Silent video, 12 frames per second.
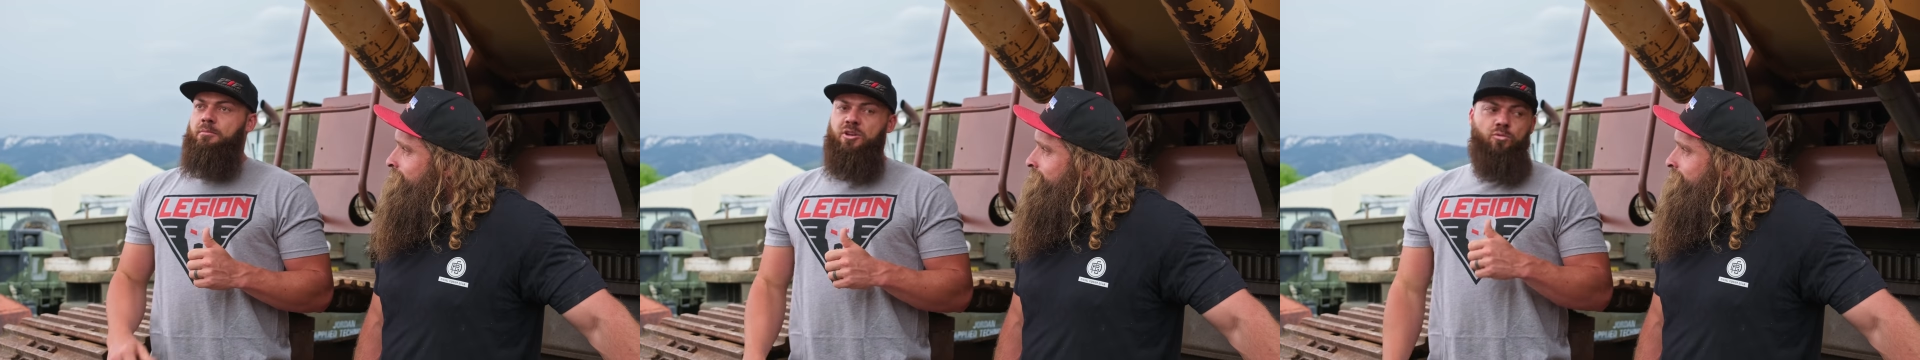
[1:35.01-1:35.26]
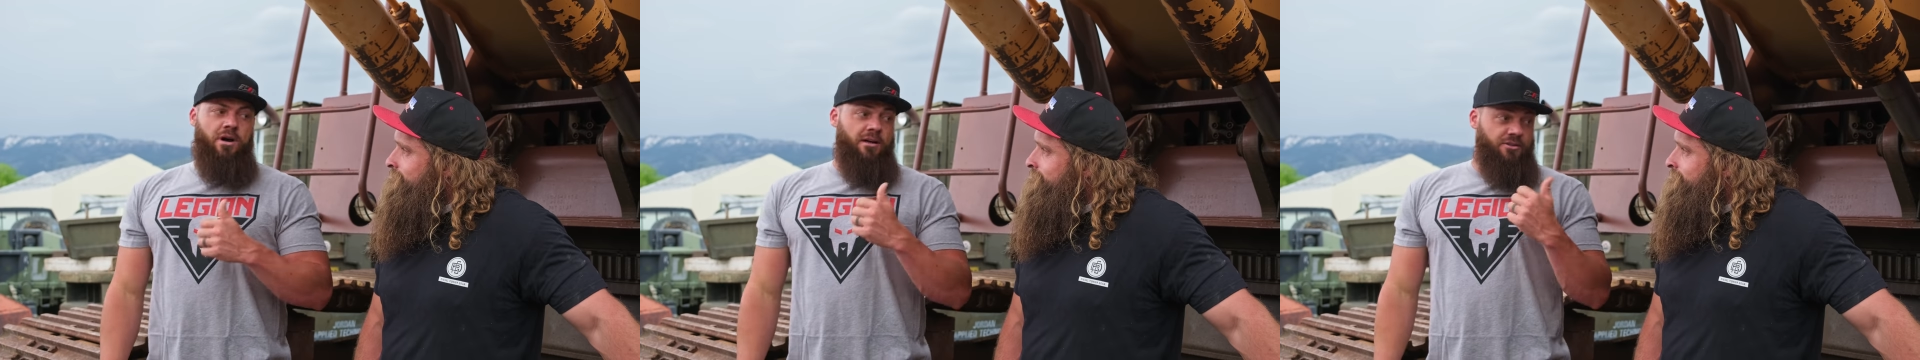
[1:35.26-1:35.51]

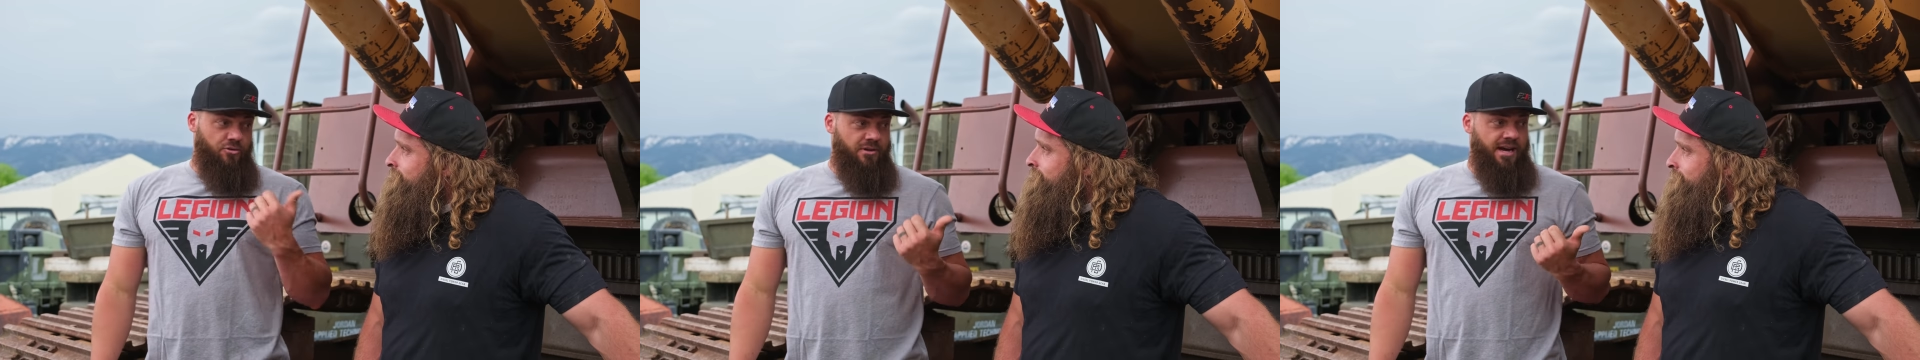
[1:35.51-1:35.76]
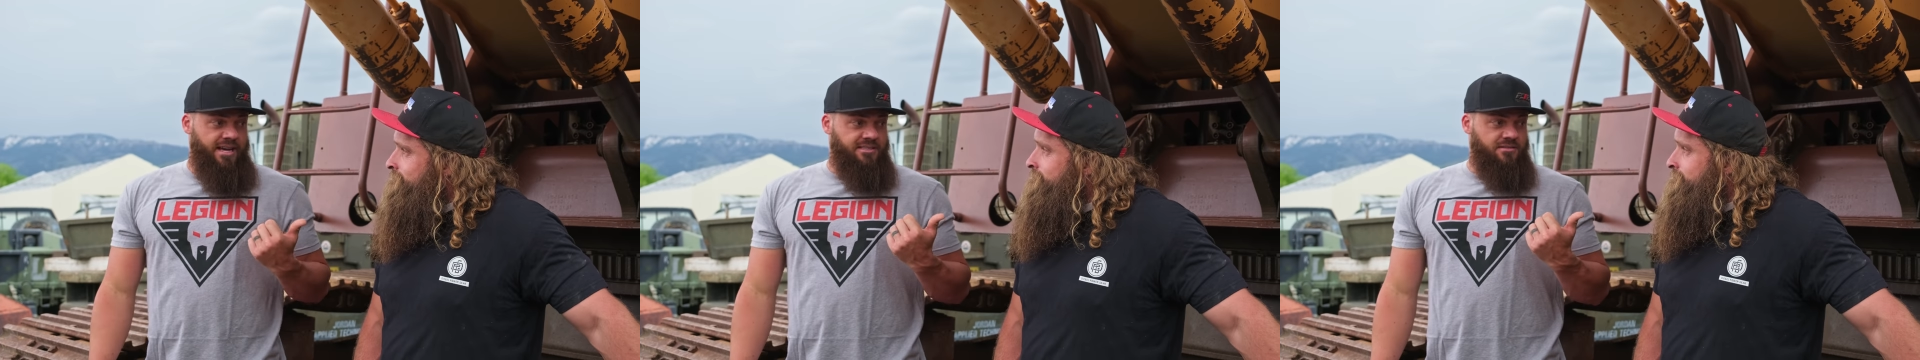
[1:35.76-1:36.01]
Meanwhile, you
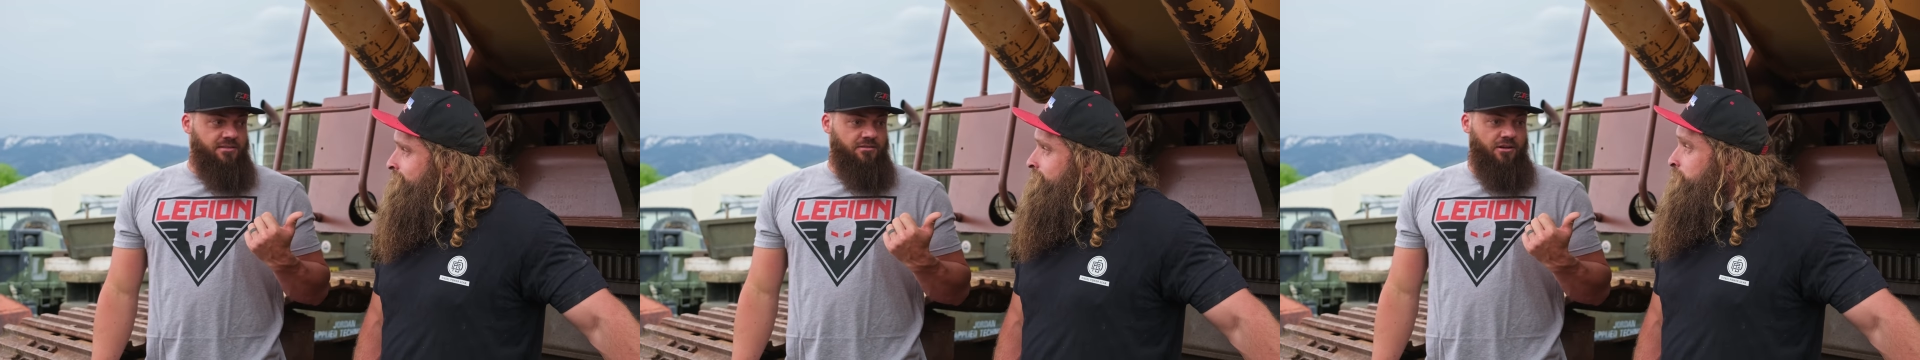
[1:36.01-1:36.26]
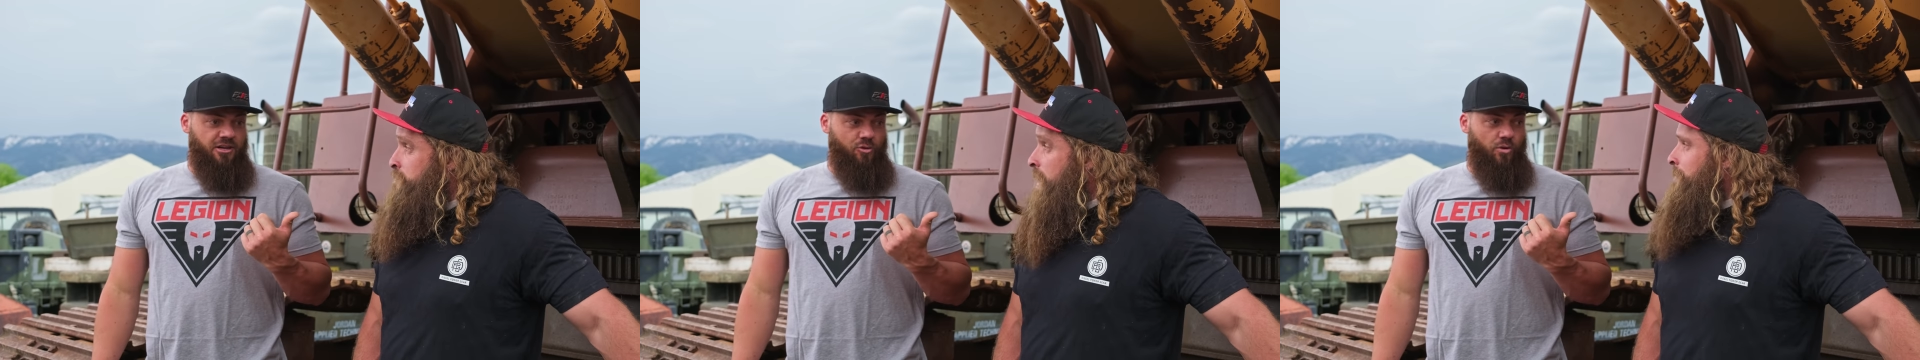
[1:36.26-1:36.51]
guys
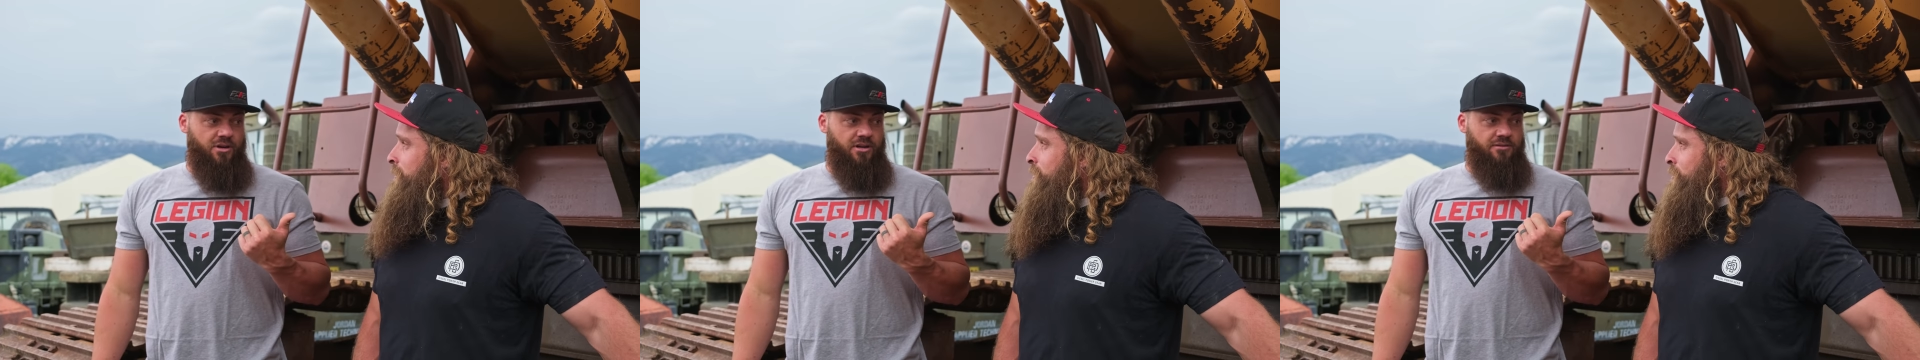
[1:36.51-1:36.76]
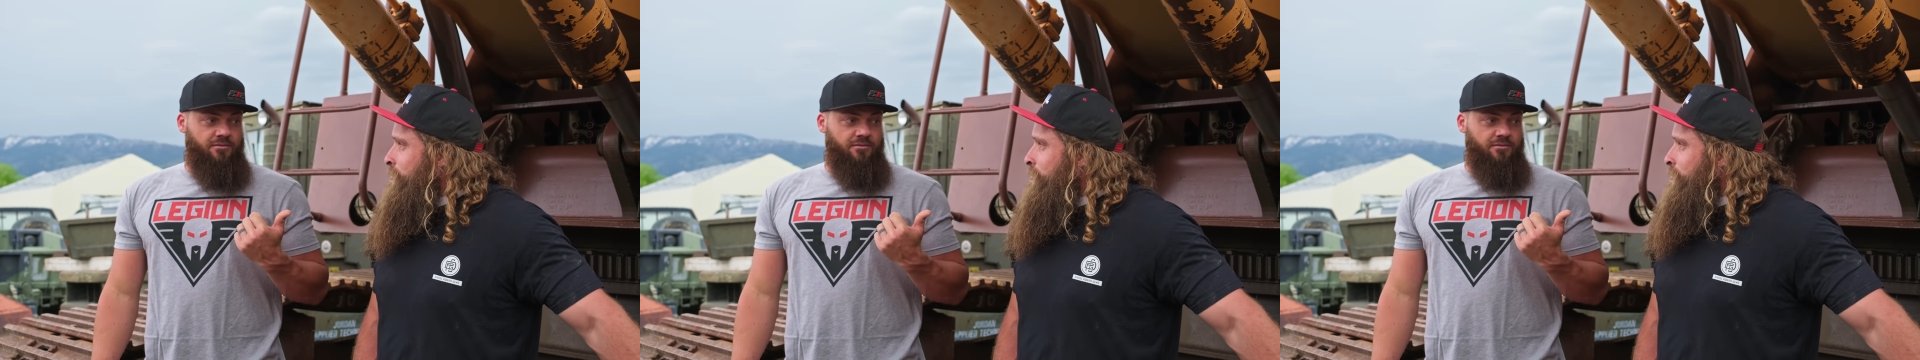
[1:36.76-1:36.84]
are gonna pop it into